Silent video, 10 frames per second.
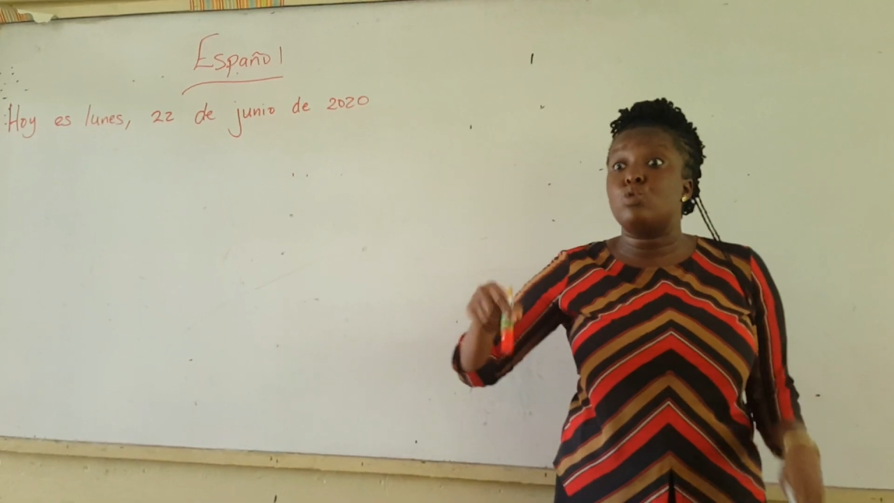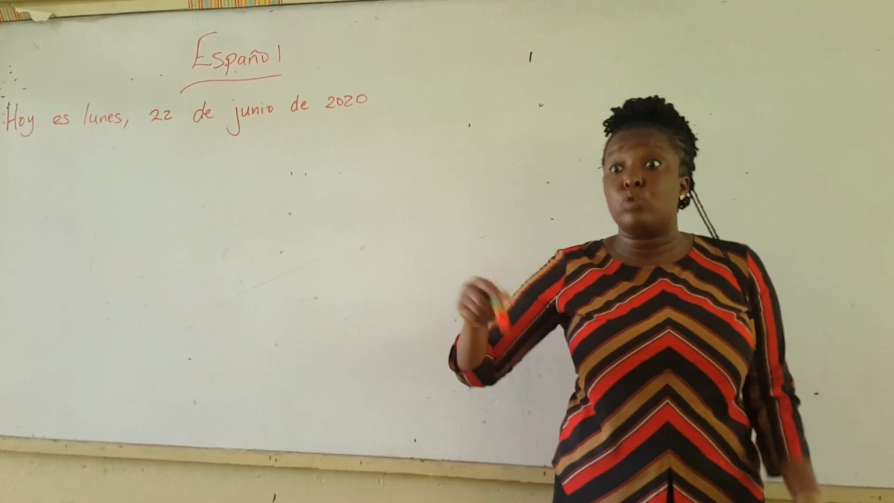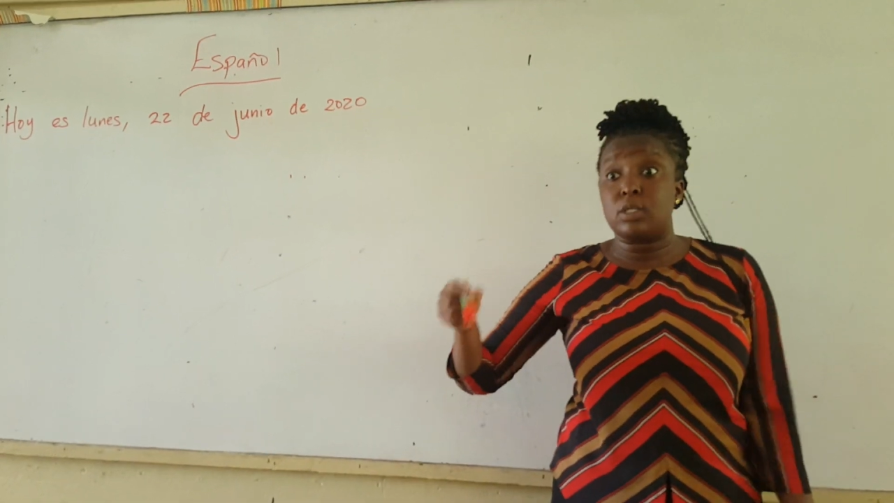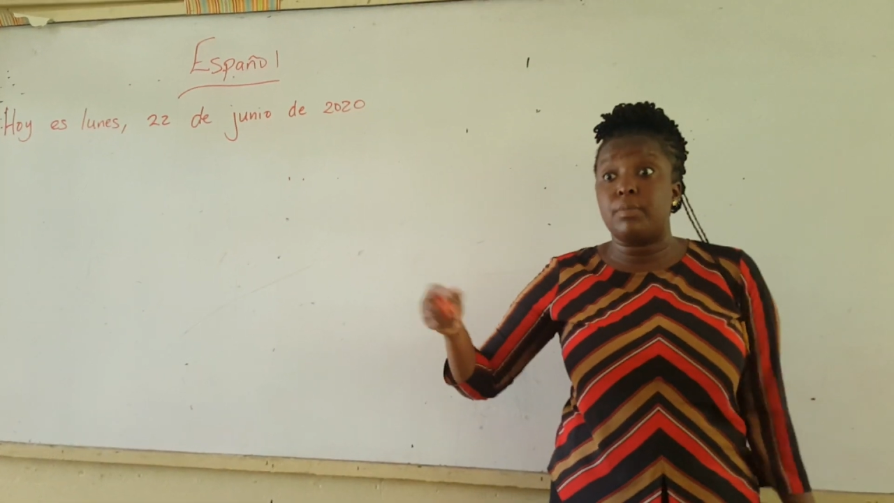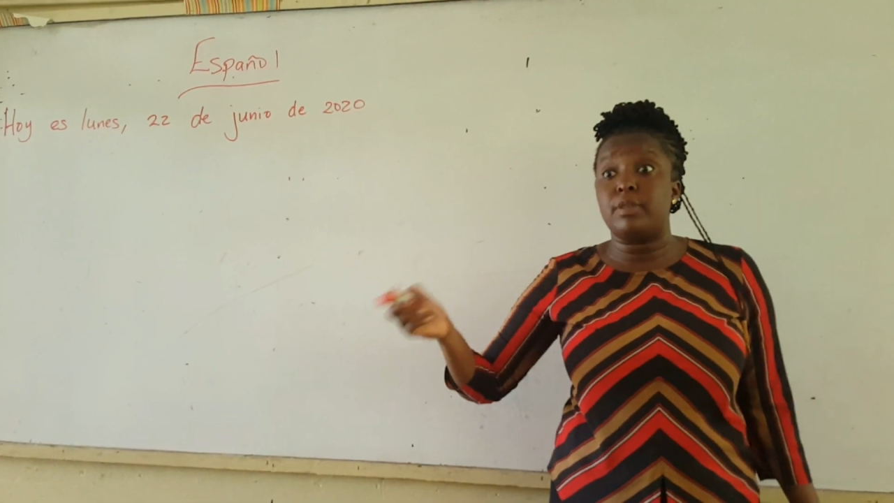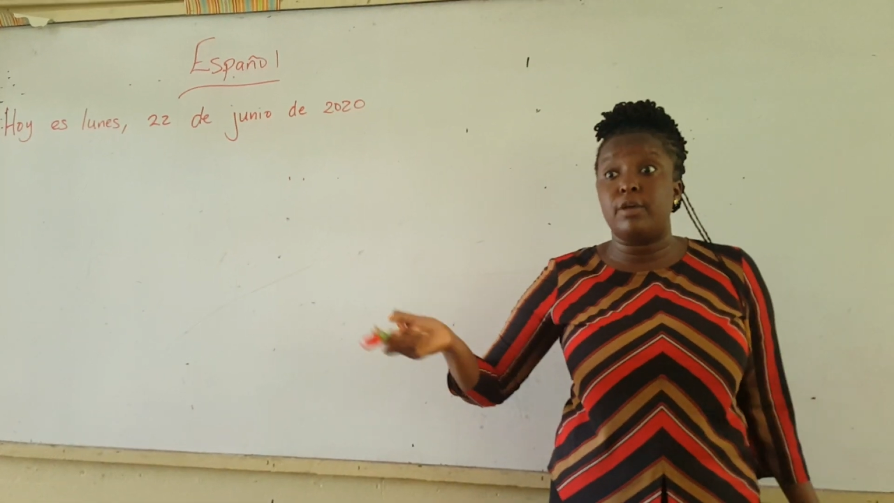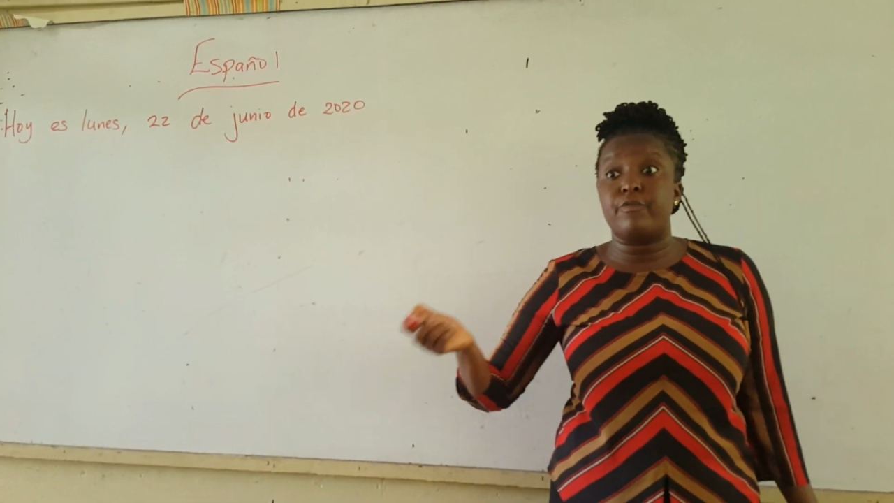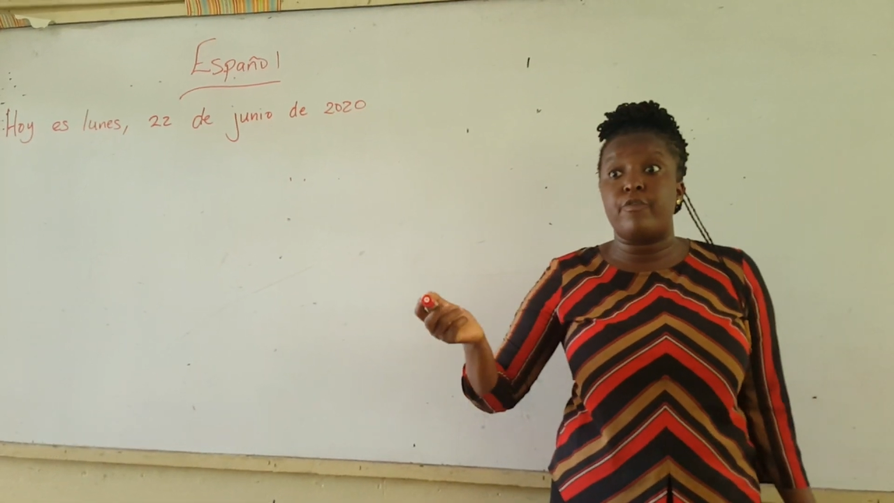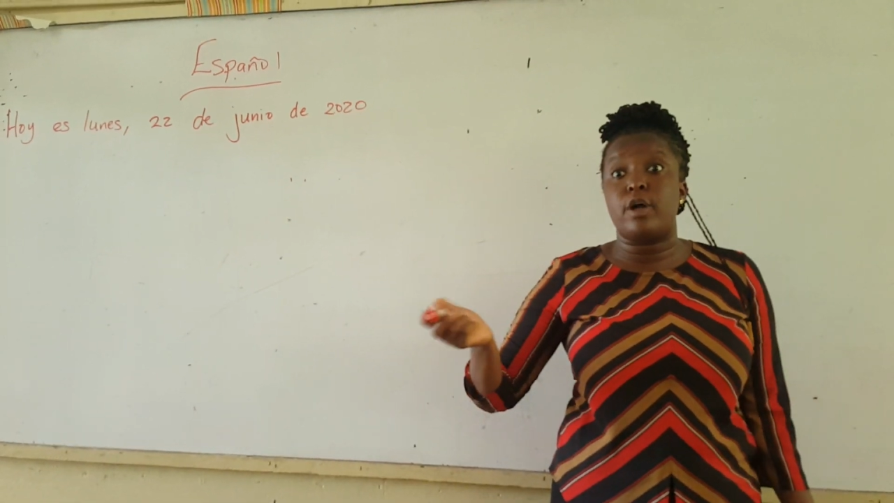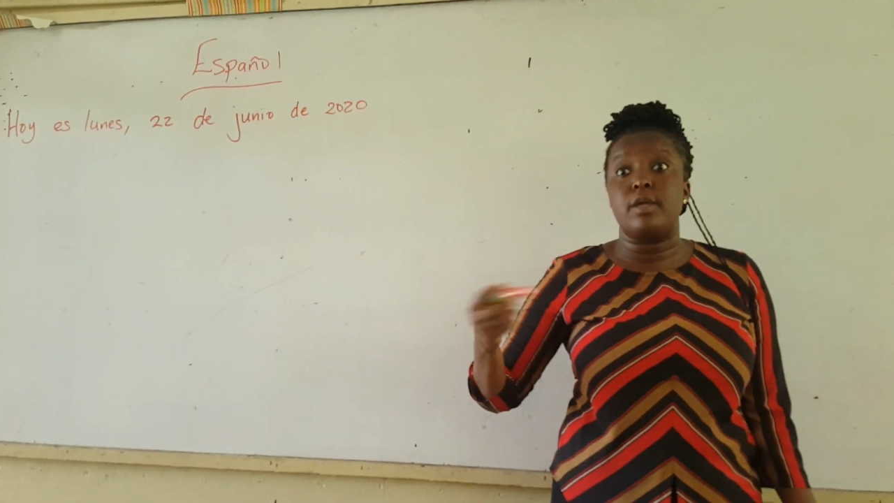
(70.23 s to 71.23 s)
do something
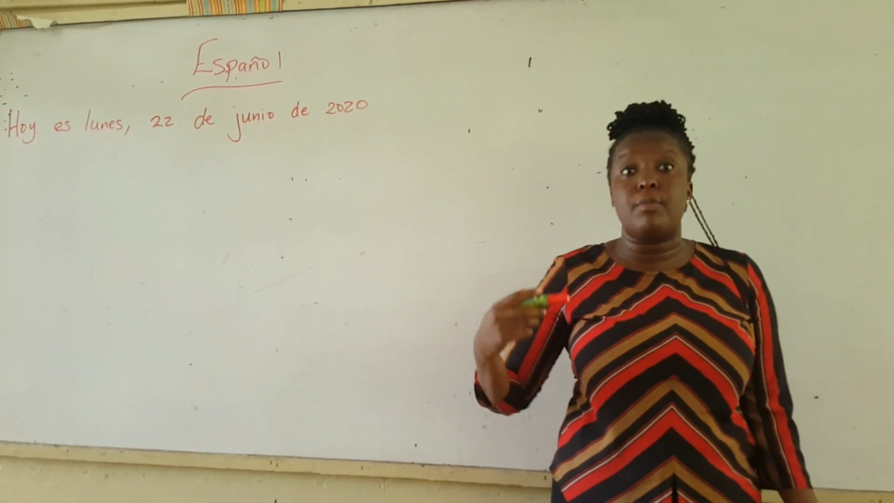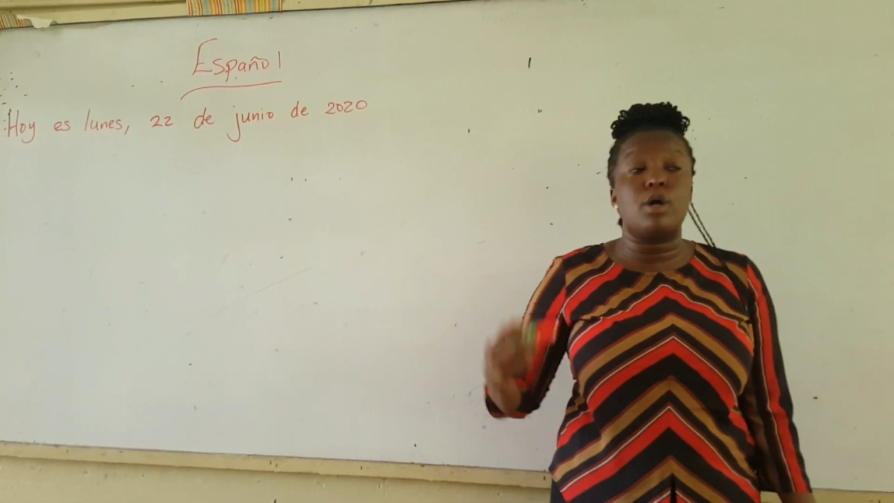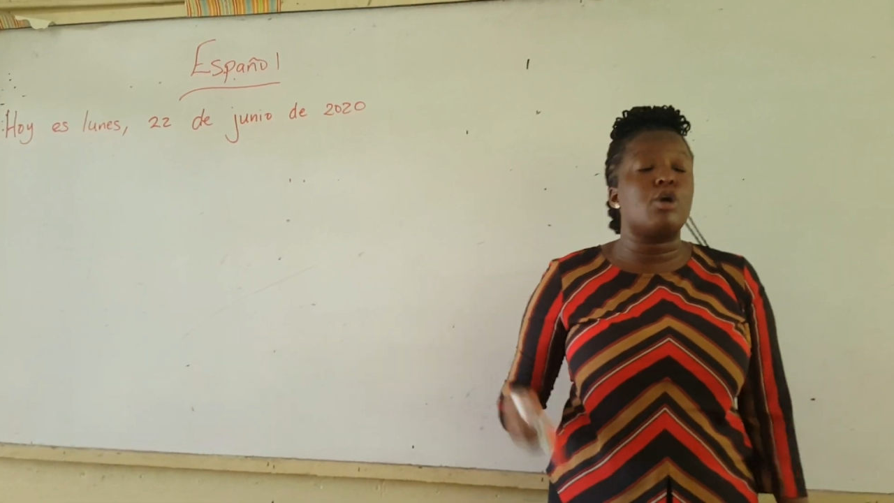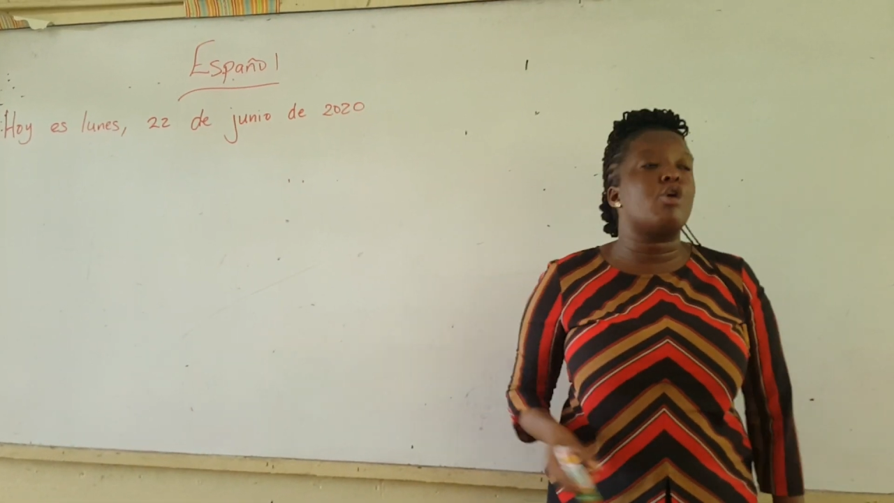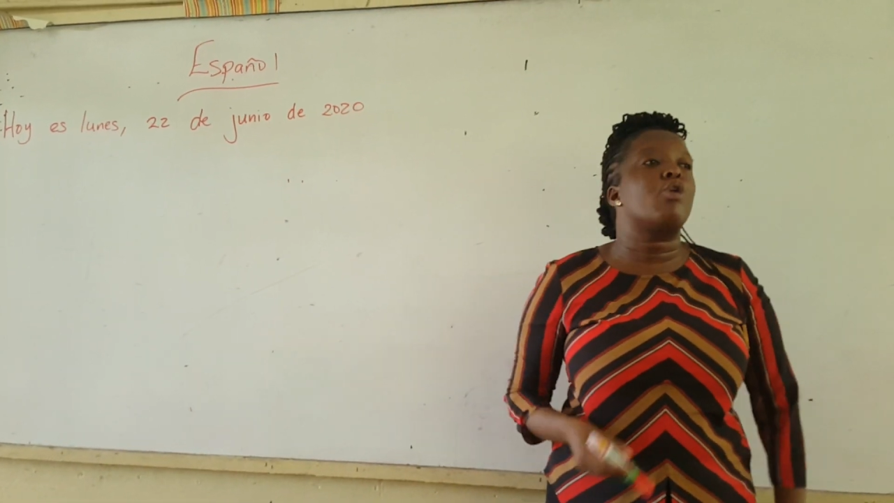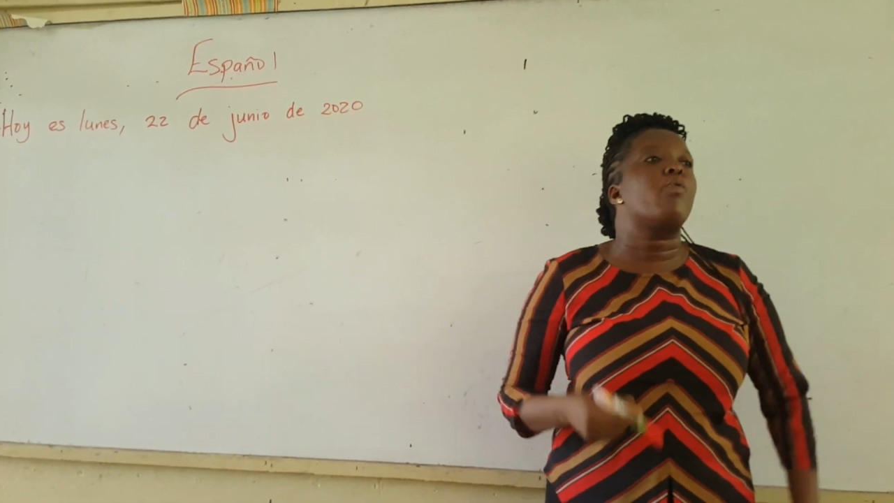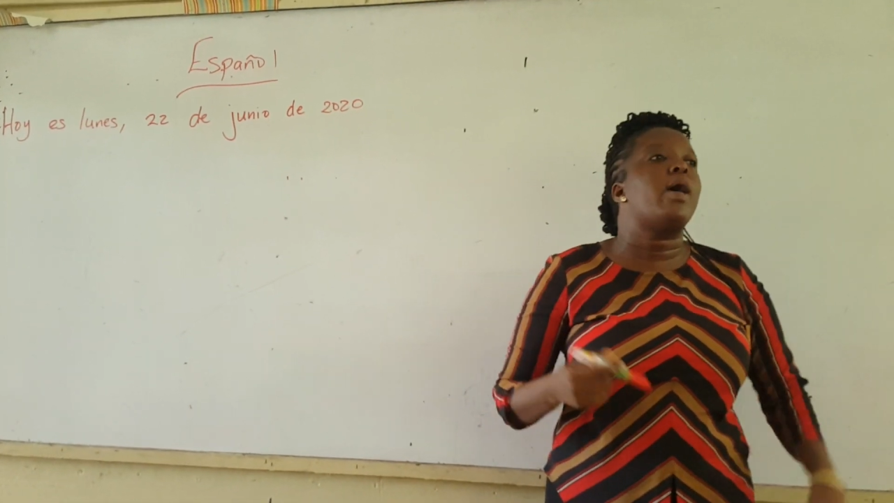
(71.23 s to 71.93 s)
for him or her